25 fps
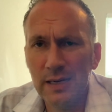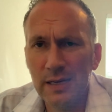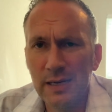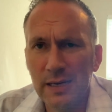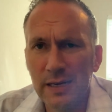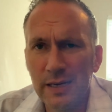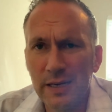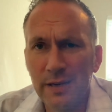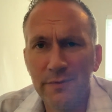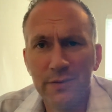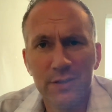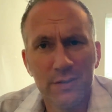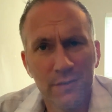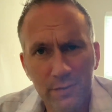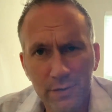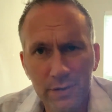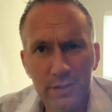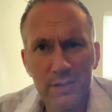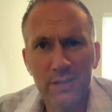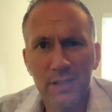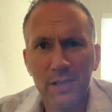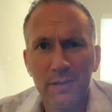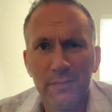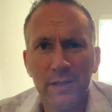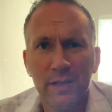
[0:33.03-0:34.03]
Uh, if it's your
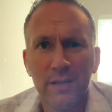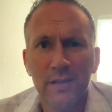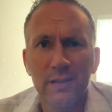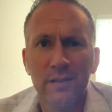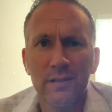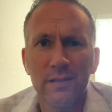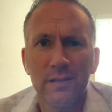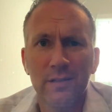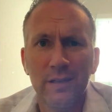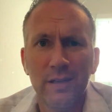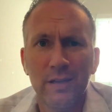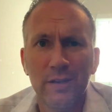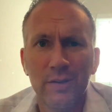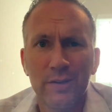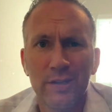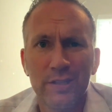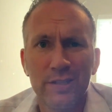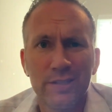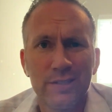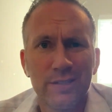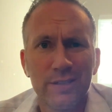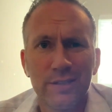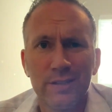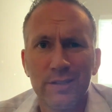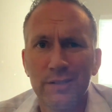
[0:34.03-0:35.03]
first time here, you know,
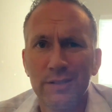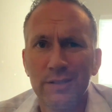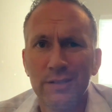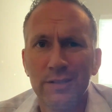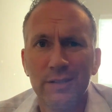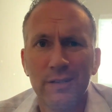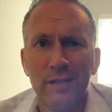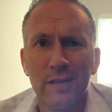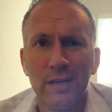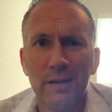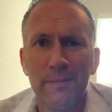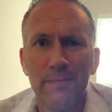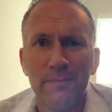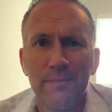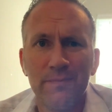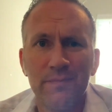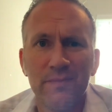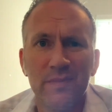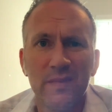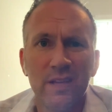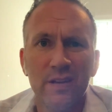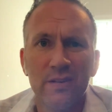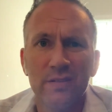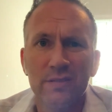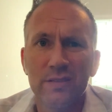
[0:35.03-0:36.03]
consider, um,
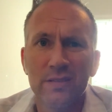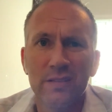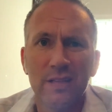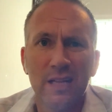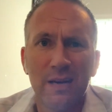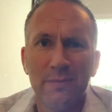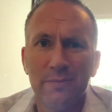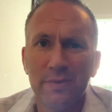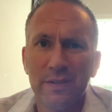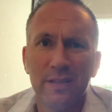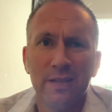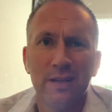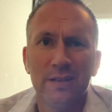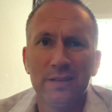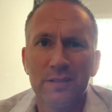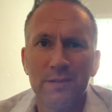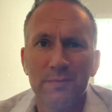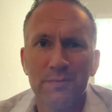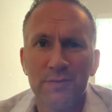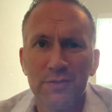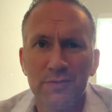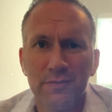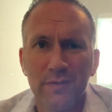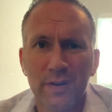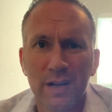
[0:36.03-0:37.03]
you know, slapping that
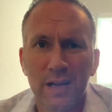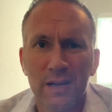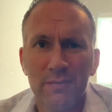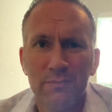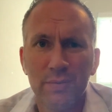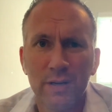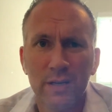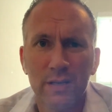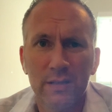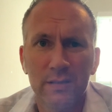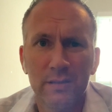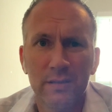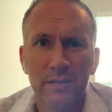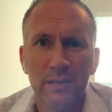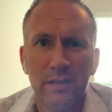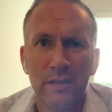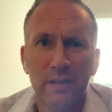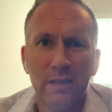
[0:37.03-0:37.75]
subscribe button.